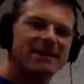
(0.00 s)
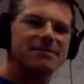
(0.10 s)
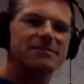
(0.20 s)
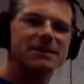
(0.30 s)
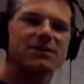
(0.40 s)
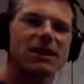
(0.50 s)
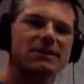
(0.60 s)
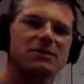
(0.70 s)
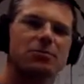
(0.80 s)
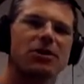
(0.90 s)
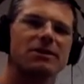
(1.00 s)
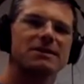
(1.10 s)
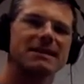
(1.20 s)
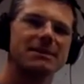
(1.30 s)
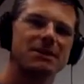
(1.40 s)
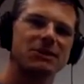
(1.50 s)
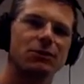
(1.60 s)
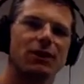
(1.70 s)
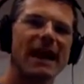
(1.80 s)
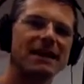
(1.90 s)
them feel like they're part of the team, that
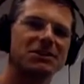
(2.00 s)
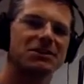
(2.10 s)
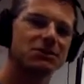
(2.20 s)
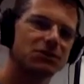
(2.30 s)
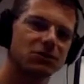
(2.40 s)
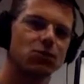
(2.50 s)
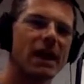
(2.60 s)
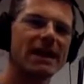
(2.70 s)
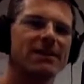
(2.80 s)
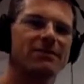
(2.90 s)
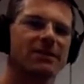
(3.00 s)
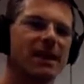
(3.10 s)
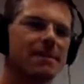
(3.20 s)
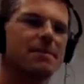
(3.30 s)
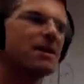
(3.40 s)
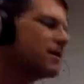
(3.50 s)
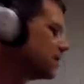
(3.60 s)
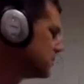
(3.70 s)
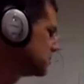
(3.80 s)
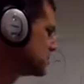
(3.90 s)
you were anxious, you're just waiting for them
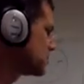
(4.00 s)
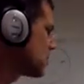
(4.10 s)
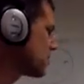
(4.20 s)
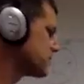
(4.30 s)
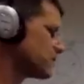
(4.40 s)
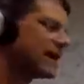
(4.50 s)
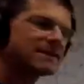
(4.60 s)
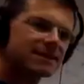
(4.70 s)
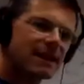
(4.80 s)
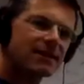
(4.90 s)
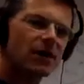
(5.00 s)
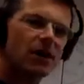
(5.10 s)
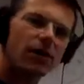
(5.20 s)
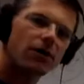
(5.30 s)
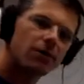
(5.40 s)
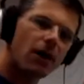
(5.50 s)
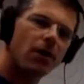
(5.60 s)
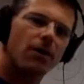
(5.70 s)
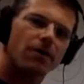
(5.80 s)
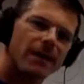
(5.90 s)
to show up. So that's kind of
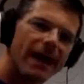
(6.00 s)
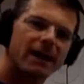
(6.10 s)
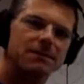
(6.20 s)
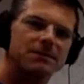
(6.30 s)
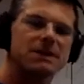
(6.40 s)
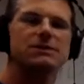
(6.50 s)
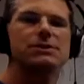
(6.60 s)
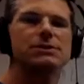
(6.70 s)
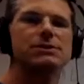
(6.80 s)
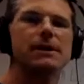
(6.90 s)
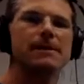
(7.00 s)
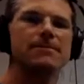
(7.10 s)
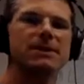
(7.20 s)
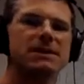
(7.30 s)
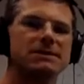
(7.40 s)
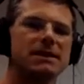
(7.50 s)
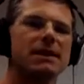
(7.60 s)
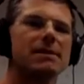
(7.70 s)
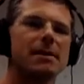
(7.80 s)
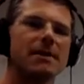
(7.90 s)
all that comes into, is
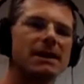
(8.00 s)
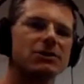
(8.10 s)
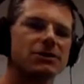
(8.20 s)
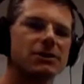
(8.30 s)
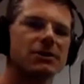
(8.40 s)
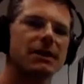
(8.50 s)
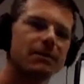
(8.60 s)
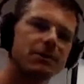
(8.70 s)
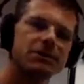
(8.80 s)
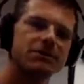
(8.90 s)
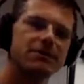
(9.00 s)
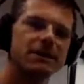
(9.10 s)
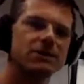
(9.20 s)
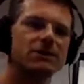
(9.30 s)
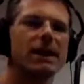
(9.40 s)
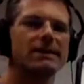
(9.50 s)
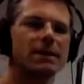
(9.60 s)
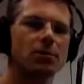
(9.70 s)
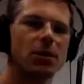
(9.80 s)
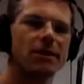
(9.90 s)
thinking about making sure that that person feels like
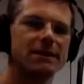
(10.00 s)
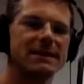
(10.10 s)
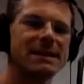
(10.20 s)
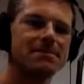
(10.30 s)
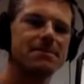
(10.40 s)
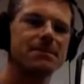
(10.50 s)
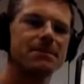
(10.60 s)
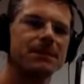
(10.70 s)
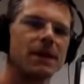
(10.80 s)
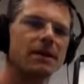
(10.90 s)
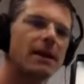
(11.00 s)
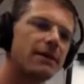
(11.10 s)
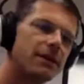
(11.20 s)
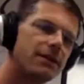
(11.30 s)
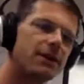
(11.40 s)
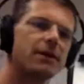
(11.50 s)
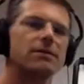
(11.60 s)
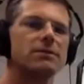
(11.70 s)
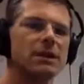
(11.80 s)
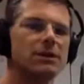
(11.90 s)
they're part of the team and
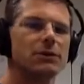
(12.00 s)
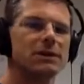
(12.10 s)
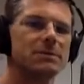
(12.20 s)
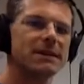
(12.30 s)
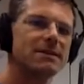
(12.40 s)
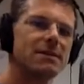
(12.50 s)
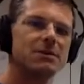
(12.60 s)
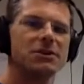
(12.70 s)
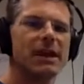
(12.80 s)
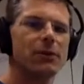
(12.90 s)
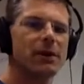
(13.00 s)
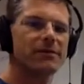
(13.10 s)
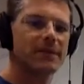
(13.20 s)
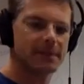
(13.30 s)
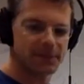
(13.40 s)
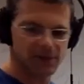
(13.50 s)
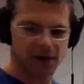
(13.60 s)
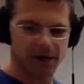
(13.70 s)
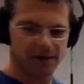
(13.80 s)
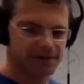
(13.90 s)
that you are expecting them and you can't wait for them to
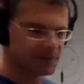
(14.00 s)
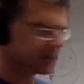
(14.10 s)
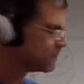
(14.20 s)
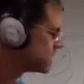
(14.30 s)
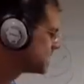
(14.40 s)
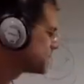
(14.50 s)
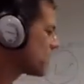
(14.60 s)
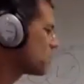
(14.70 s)
start. So that's part